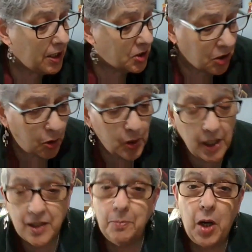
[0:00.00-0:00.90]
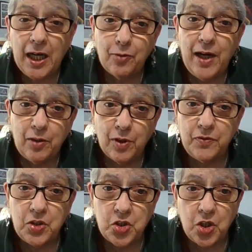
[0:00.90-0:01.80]
So the moderator
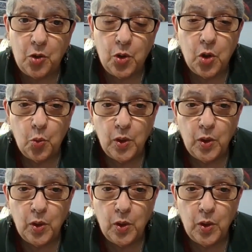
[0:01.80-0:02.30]
of the show